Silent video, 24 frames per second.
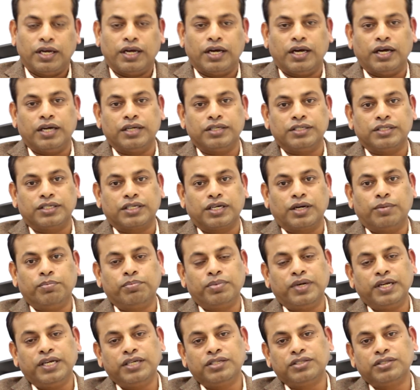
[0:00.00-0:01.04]
and a
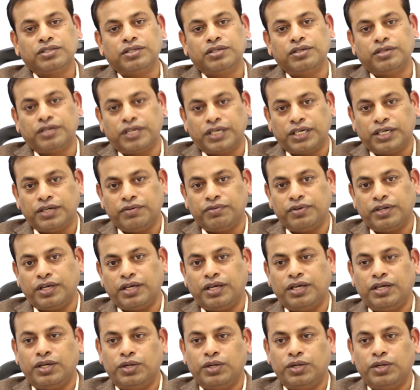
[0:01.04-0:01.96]
complete recovery